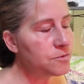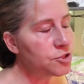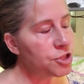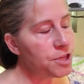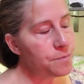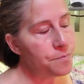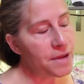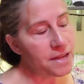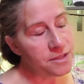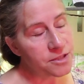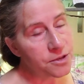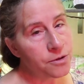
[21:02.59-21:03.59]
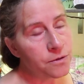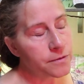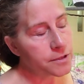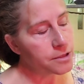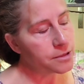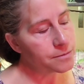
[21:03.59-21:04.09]
She bent
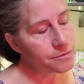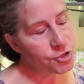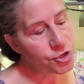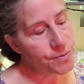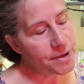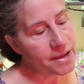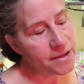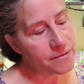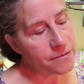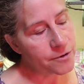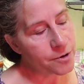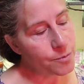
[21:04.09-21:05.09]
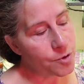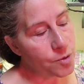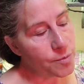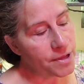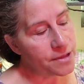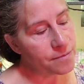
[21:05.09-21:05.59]
over Germain for a
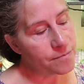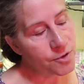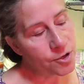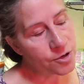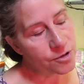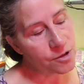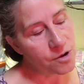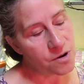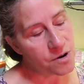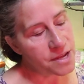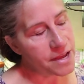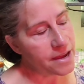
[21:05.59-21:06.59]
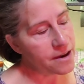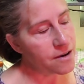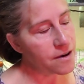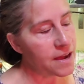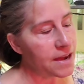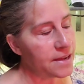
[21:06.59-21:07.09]
moment, her long hair
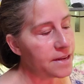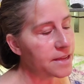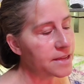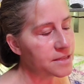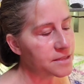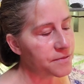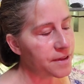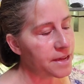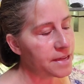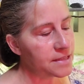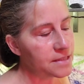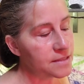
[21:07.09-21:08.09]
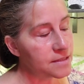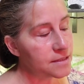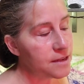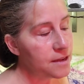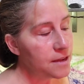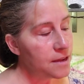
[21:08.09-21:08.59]
hiding his face.
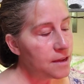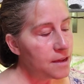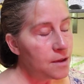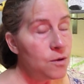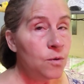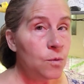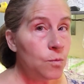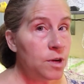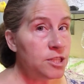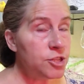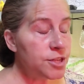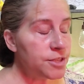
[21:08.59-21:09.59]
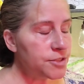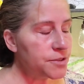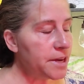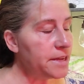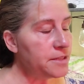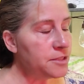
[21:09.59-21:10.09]
When she
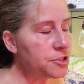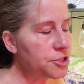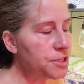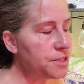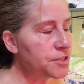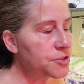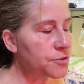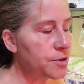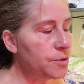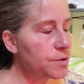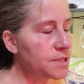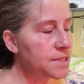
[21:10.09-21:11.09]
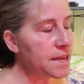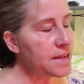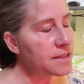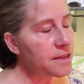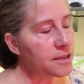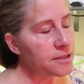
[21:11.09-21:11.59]
straightens, she strokes
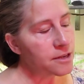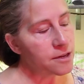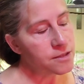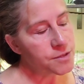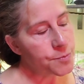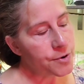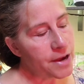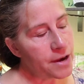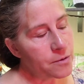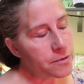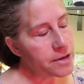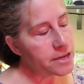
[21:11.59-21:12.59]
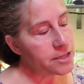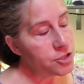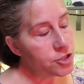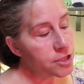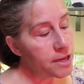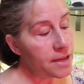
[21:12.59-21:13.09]
Ankildar's brow
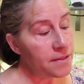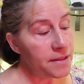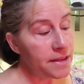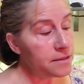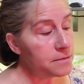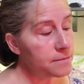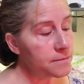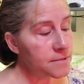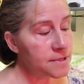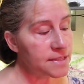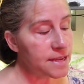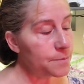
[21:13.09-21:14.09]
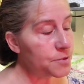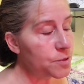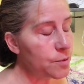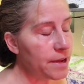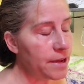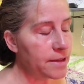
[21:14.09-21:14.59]
ridge and then steps
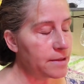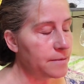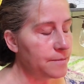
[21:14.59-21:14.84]
away.